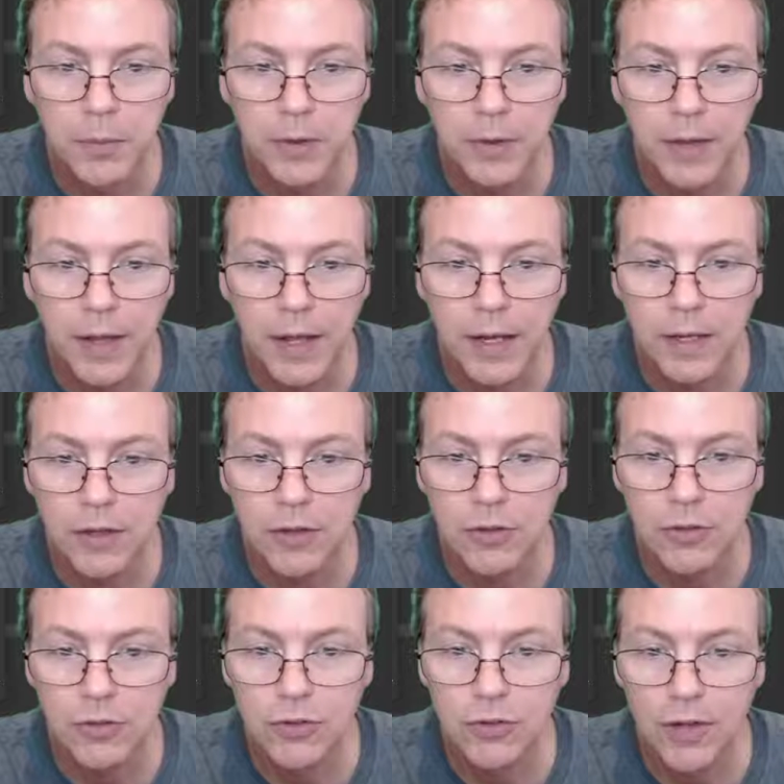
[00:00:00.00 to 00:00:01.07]
Put that
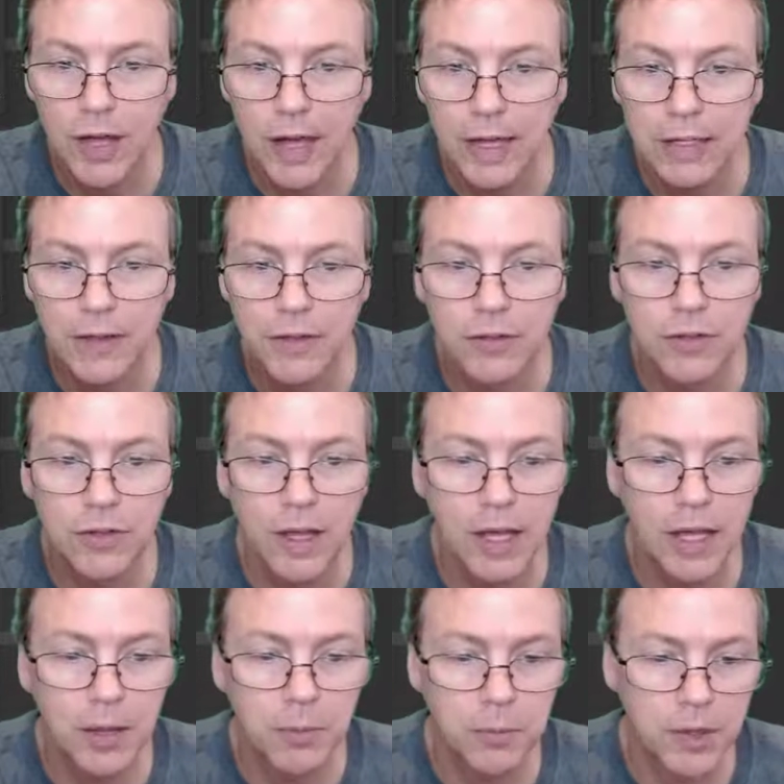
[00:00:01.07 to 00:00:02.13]
exactly the
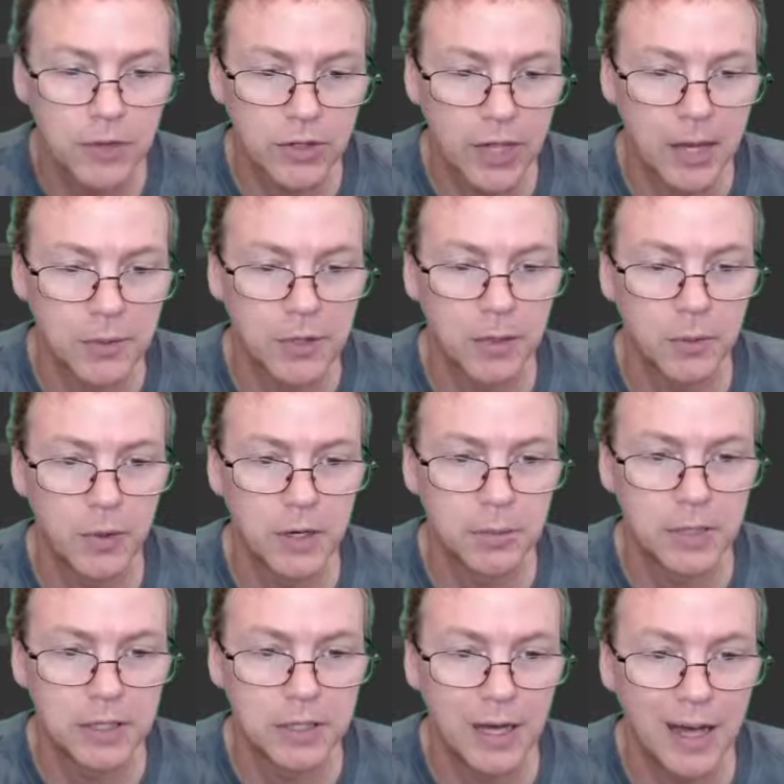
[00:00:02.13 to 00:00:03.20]
same because I am going to want to
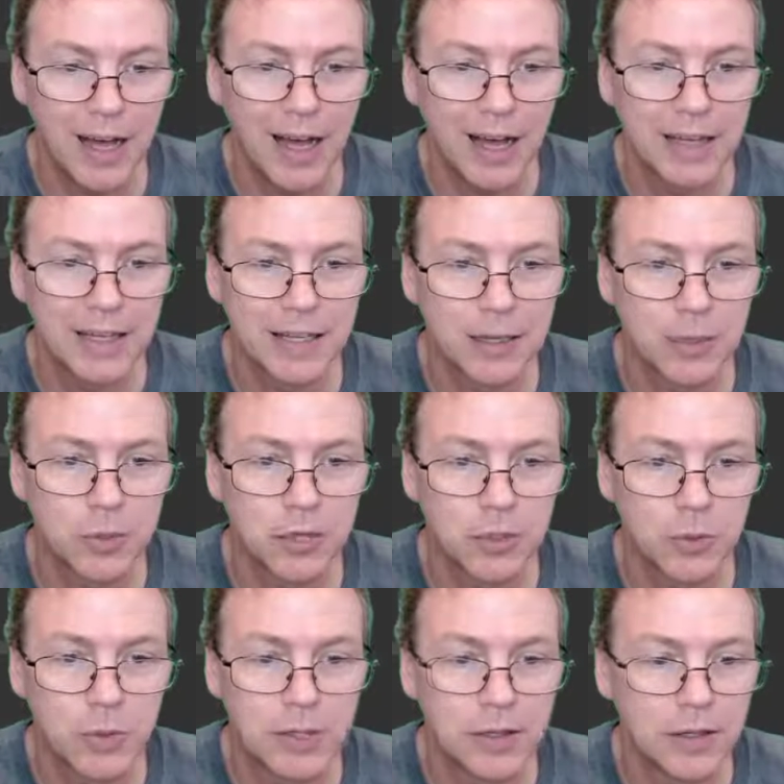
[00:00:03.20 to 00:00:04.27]
be toggling
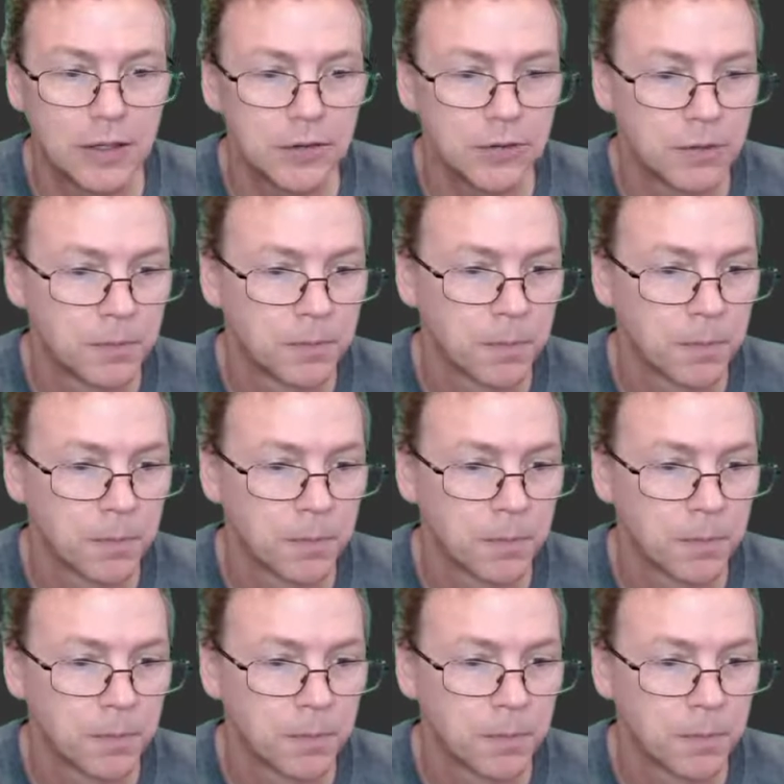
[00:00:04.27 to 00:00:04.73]
between these.